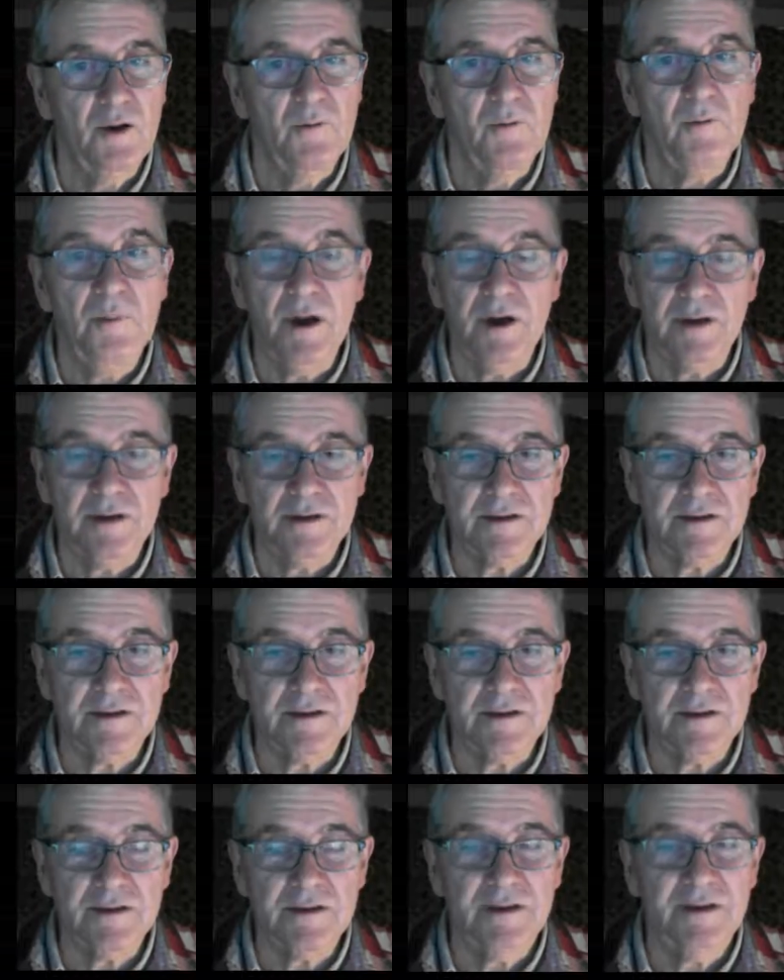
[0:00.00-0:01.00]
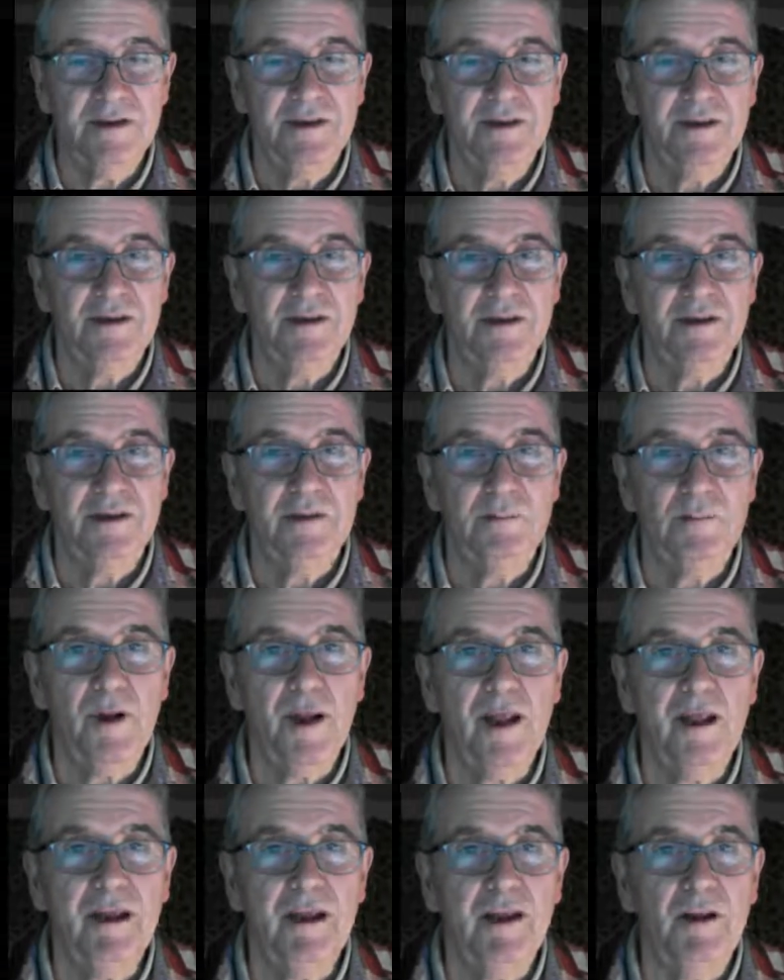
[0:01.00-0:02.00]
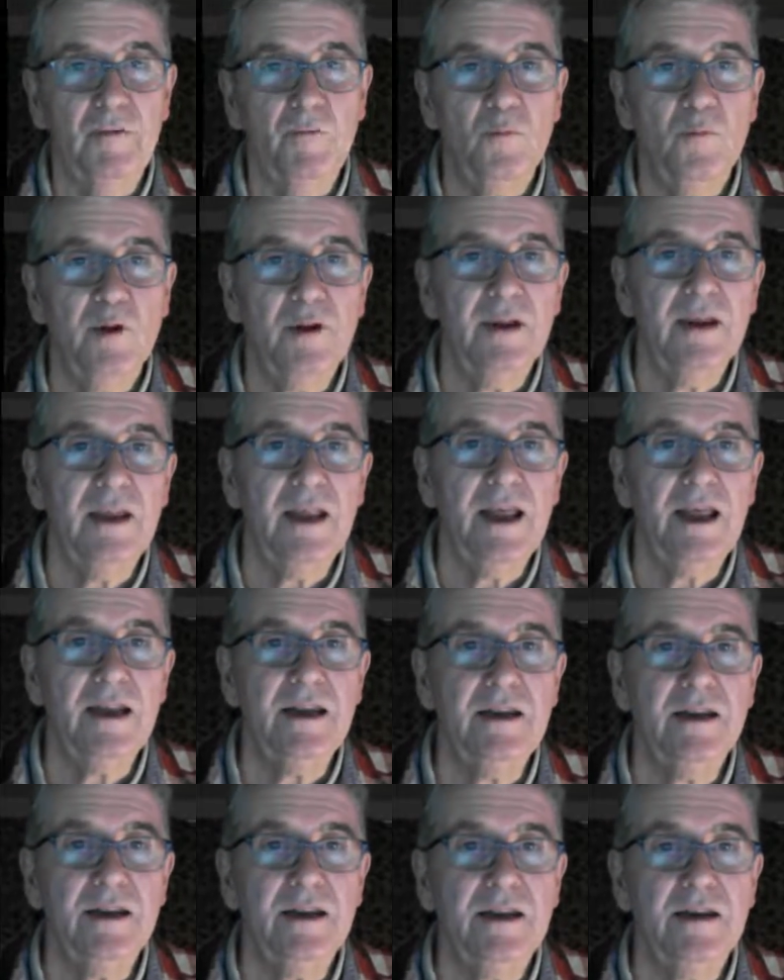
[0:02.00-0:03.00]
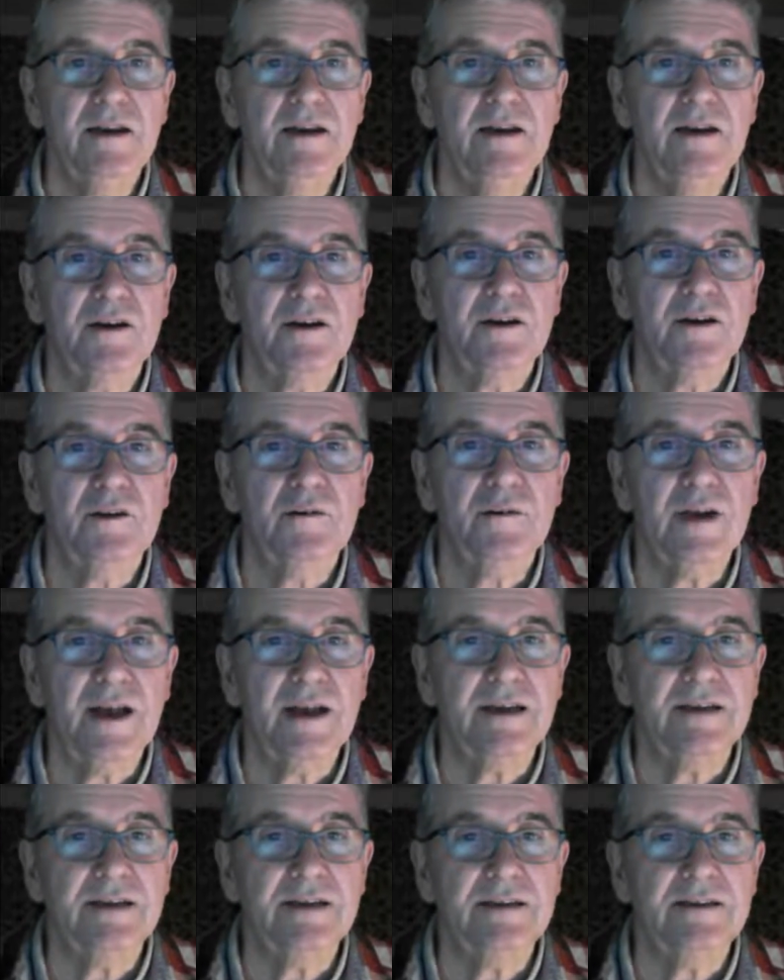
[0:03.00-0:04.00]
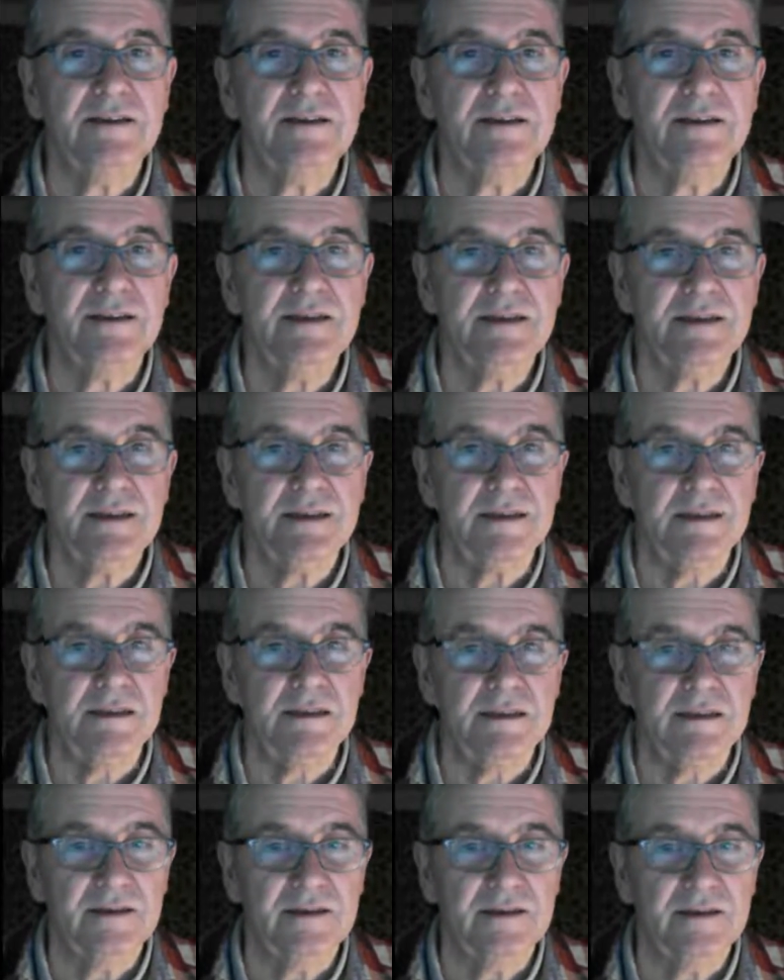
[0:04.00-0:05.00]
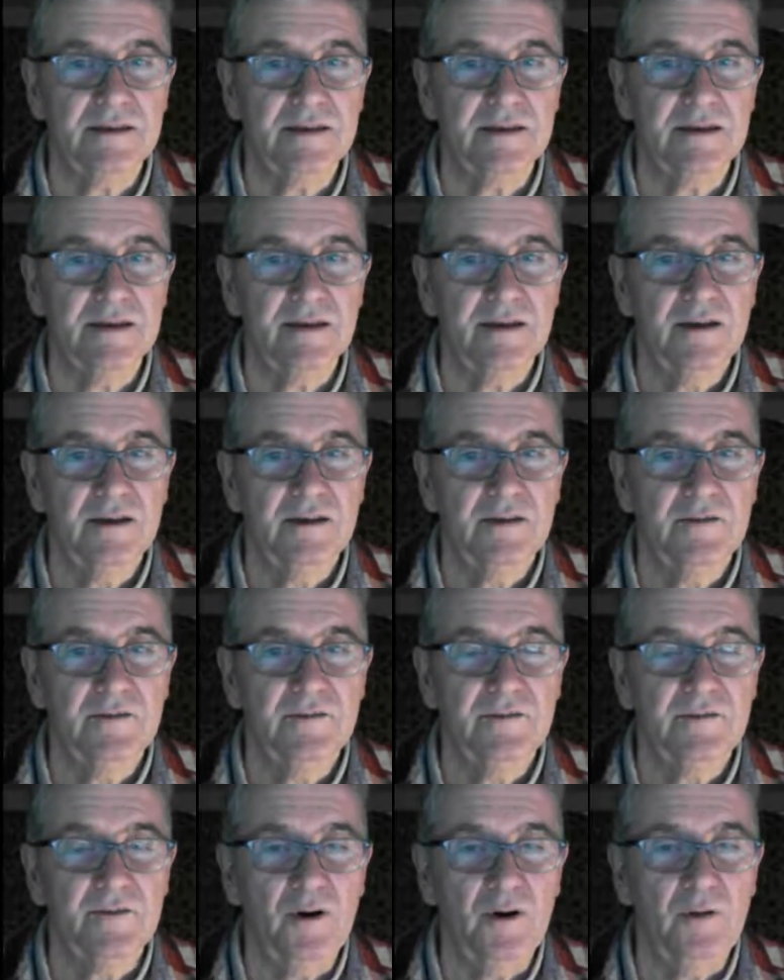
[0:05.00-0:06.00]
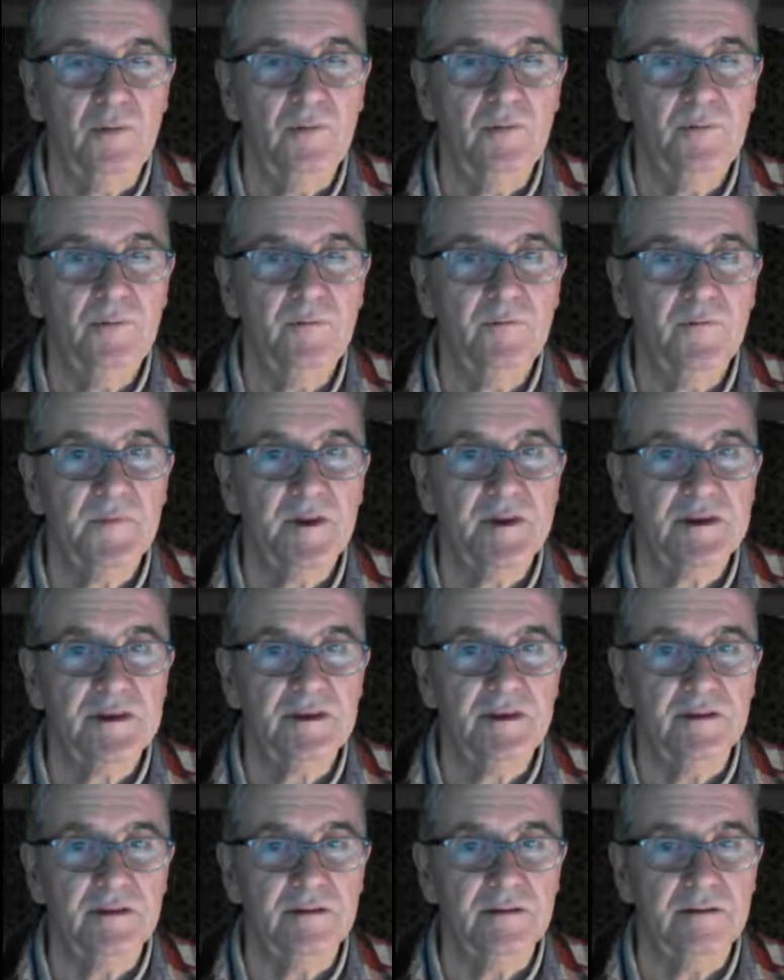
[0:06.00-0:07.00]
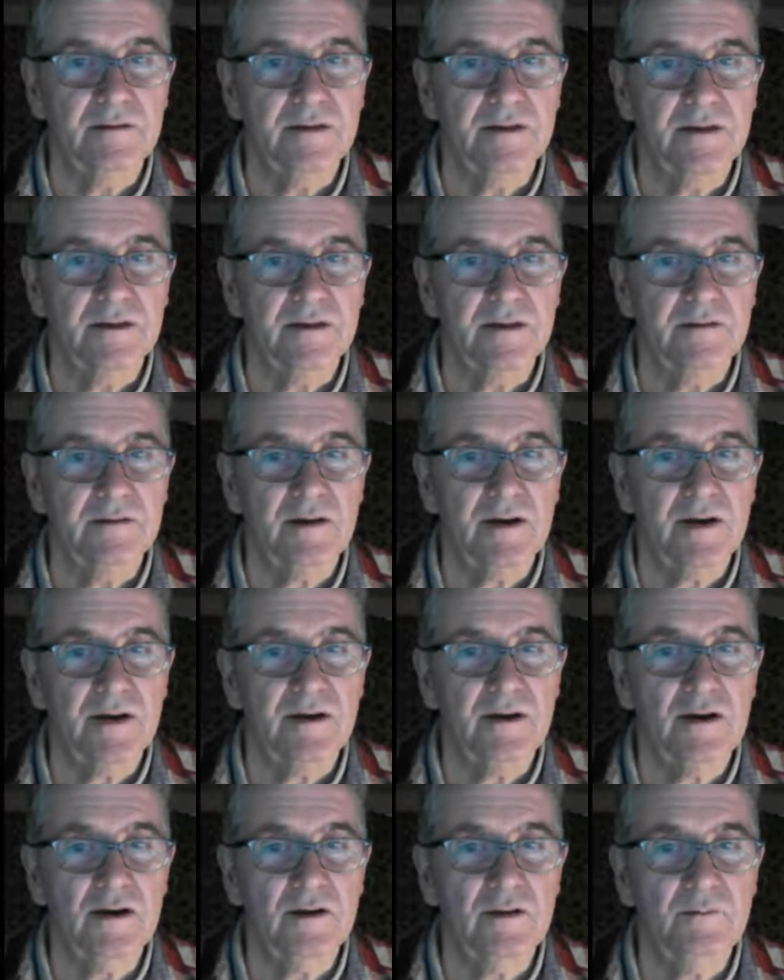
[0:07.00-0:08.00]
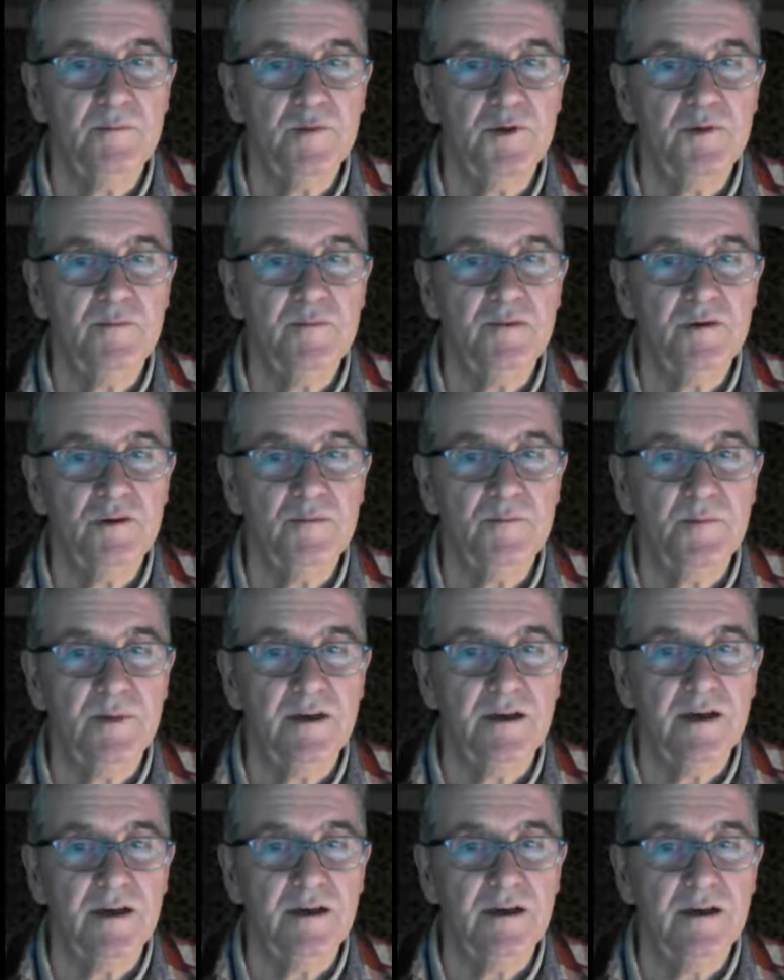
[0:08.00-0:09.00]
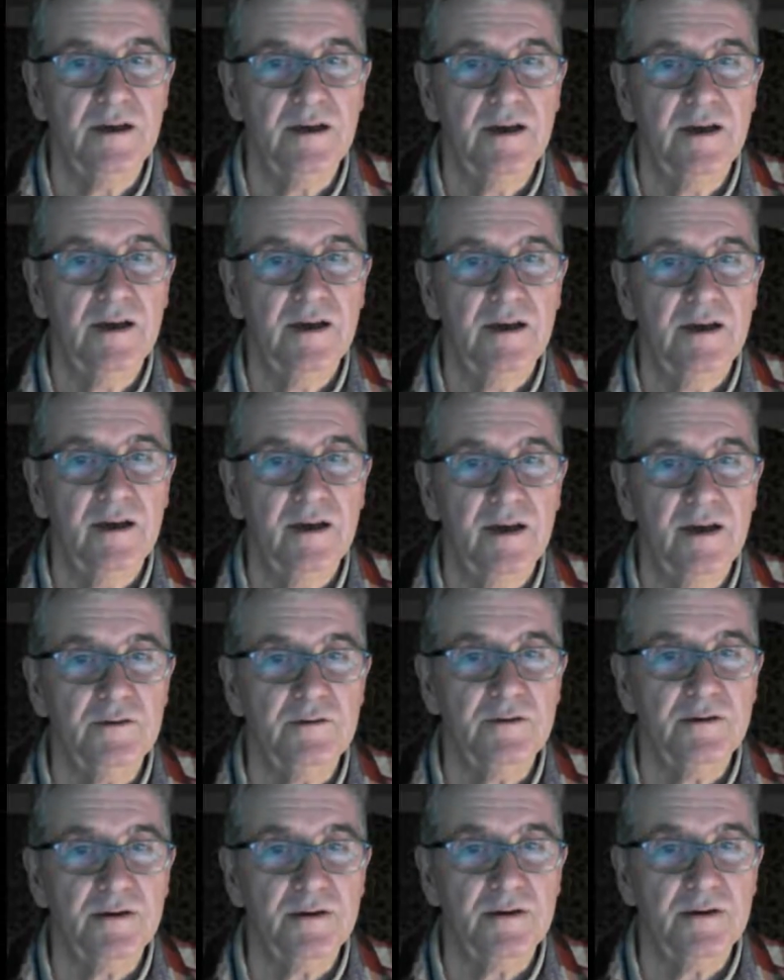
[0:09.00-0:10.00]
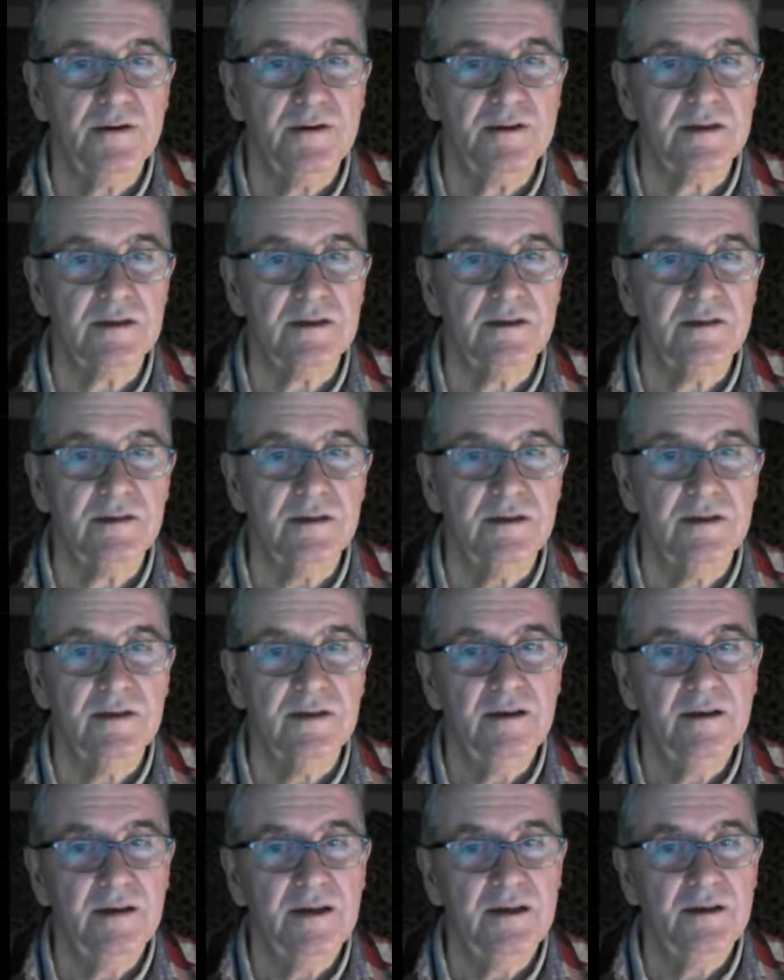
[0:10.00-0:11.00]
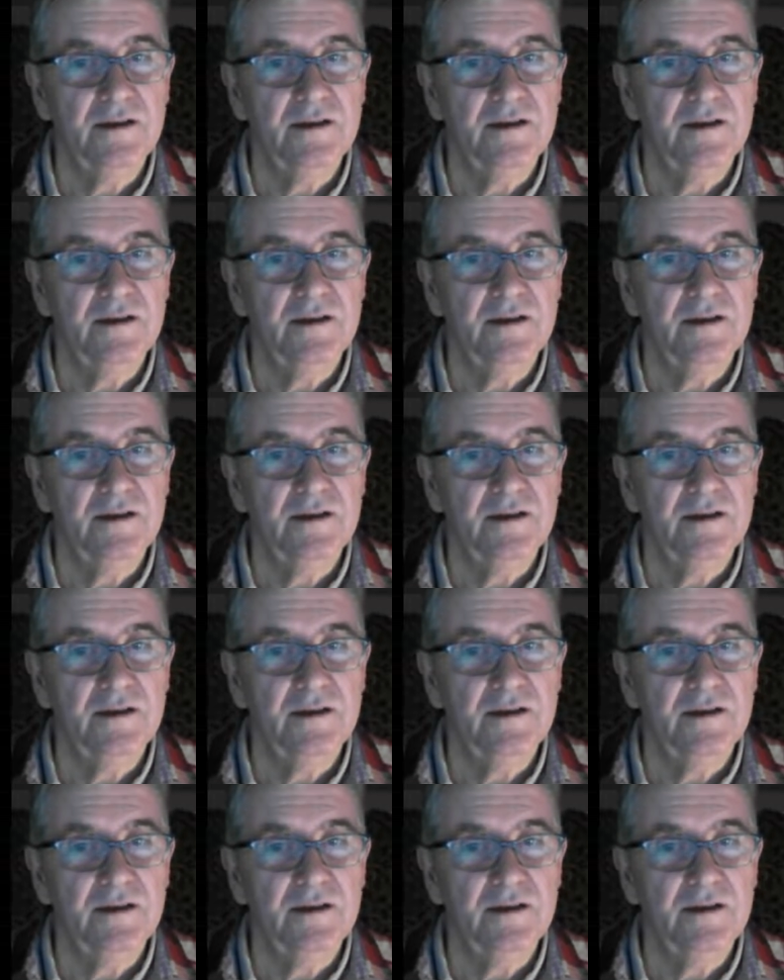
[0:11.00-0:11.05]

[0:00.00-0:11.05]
But the planet will then correct its distance from the Sun, so that I can't move Jupiter close to the Sun. It